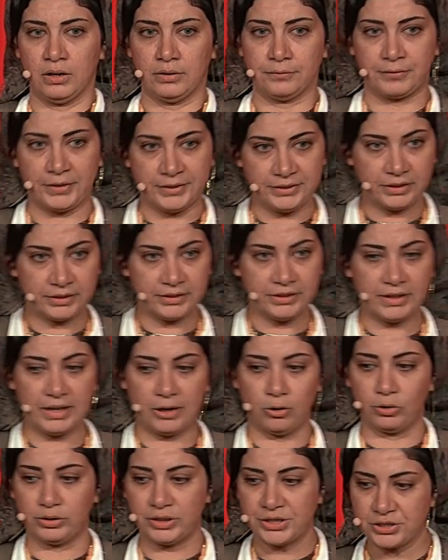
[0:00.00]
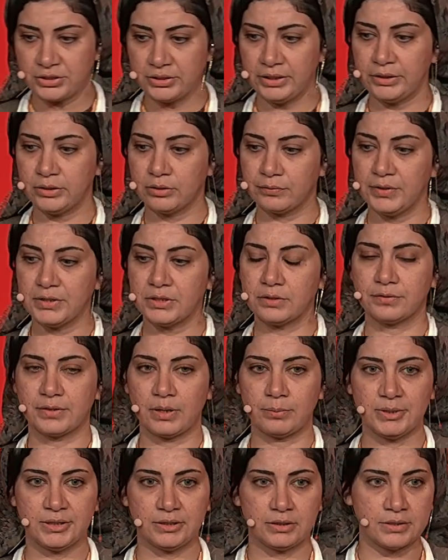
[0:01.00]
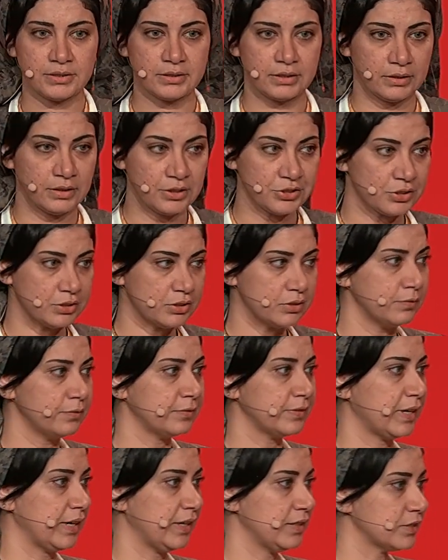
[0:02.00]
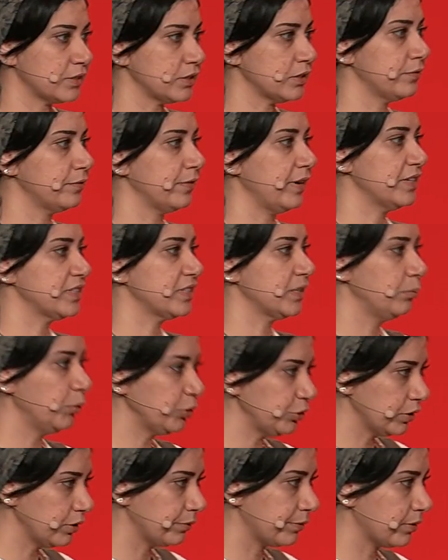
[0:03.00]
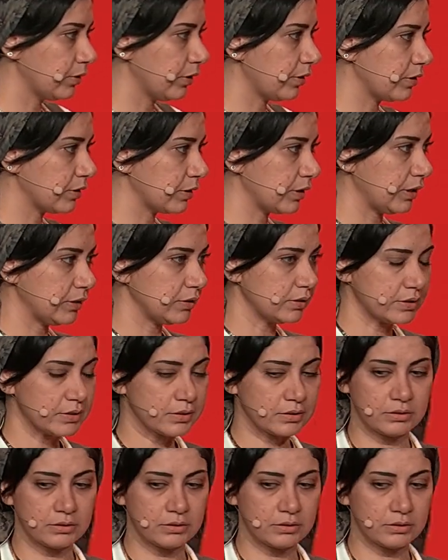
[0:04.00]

Finally, our National Innovative Rapid Test Initiative can serve as a model for other countries,